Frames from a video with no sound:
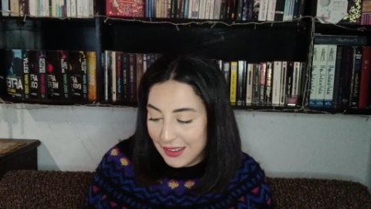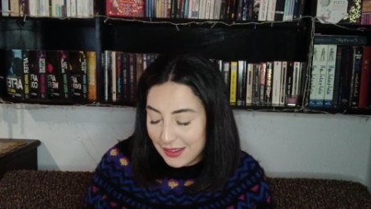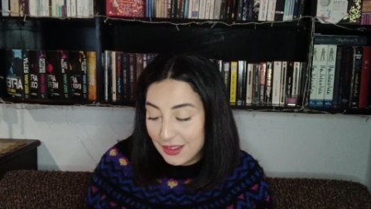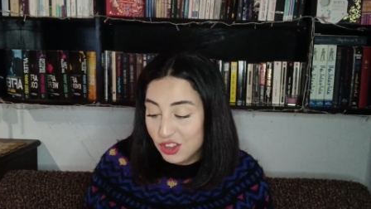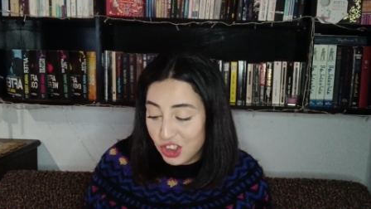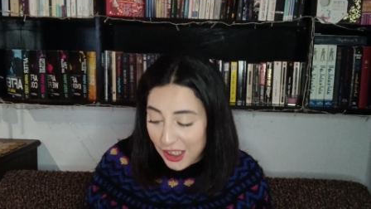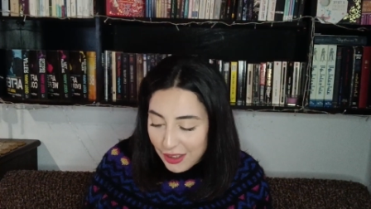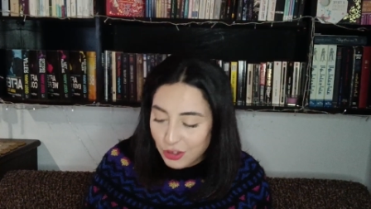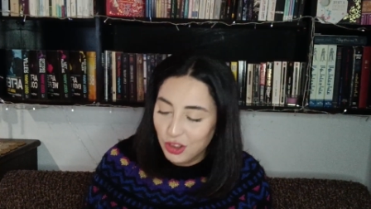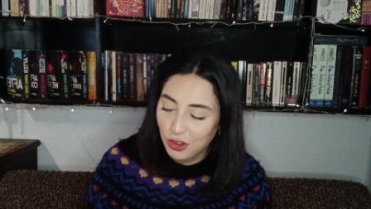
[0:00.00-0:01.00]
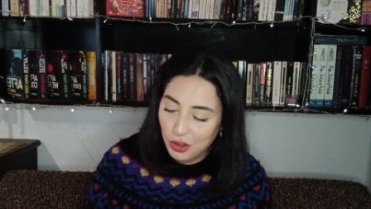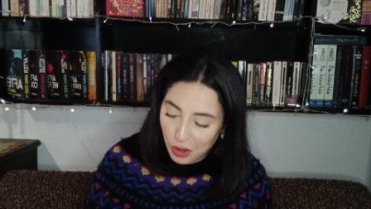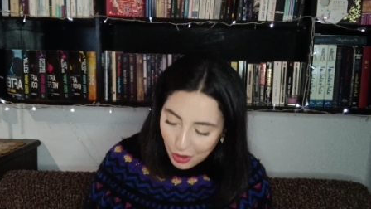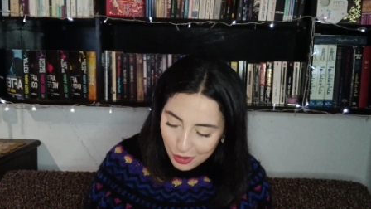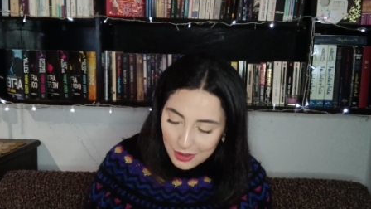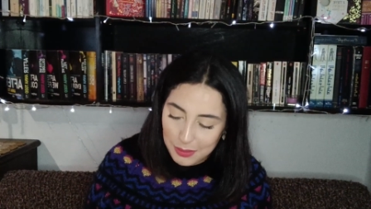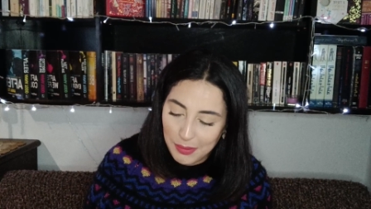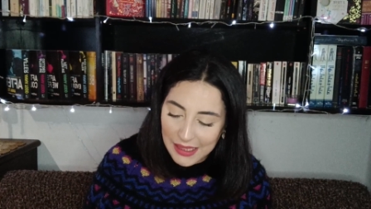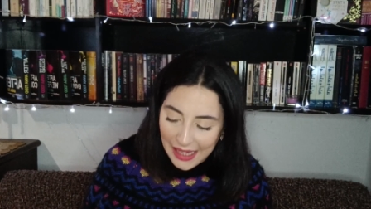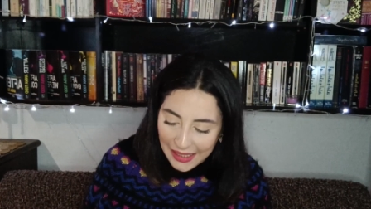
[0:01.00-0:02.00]
It's Changing Course
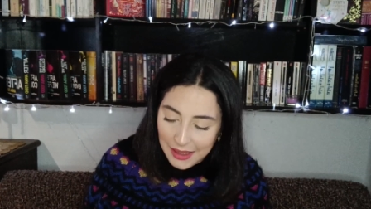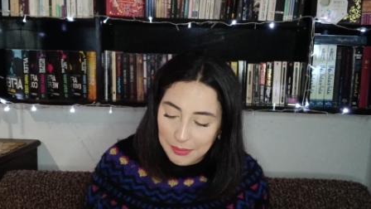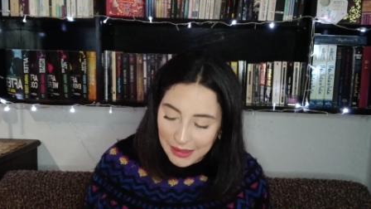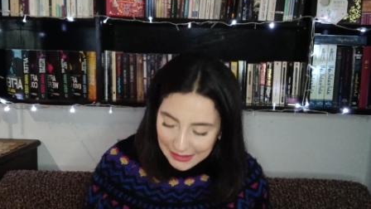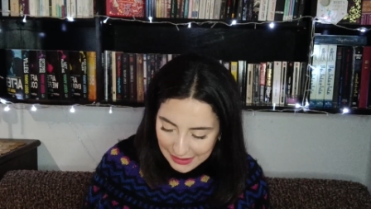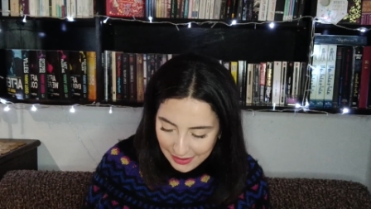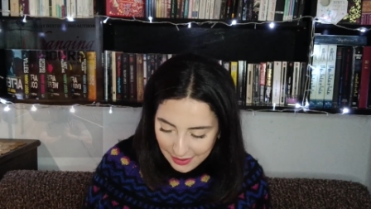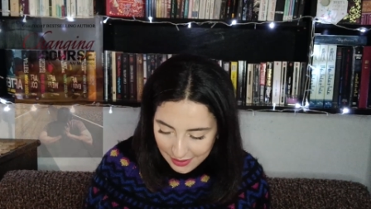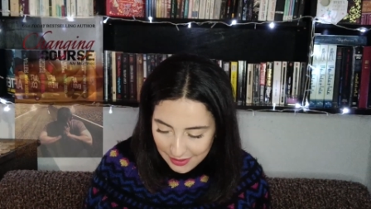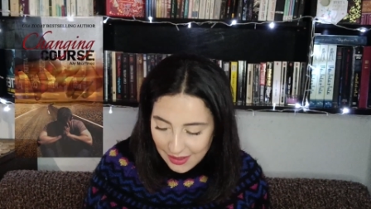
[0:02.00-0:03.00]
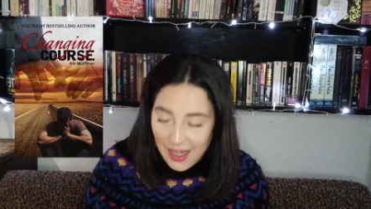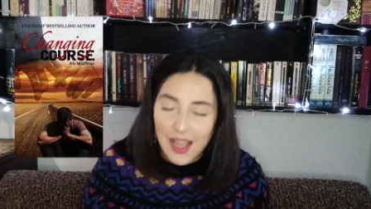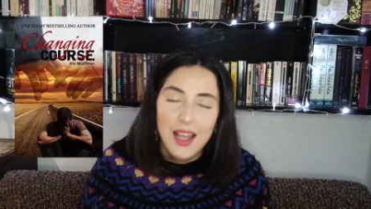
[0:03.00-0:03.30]
by Ali Martinez.